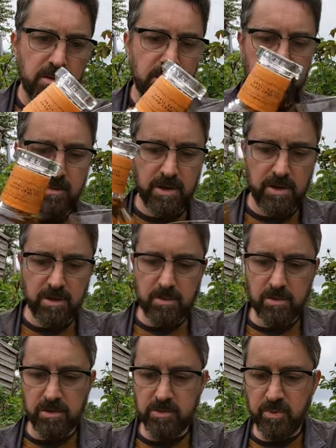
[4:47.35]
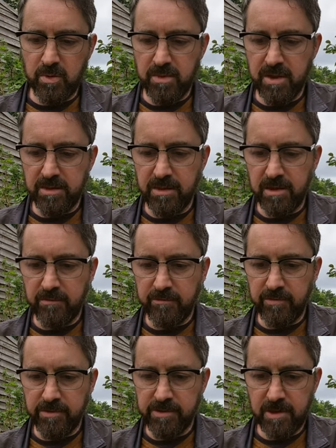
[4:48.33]
we go, we just pop that down
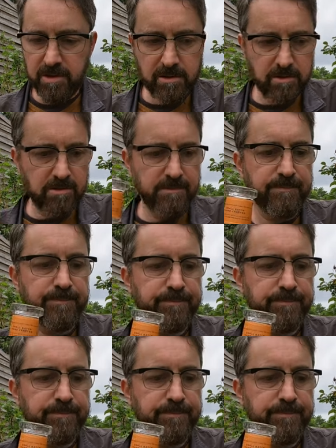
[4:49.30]
for a second,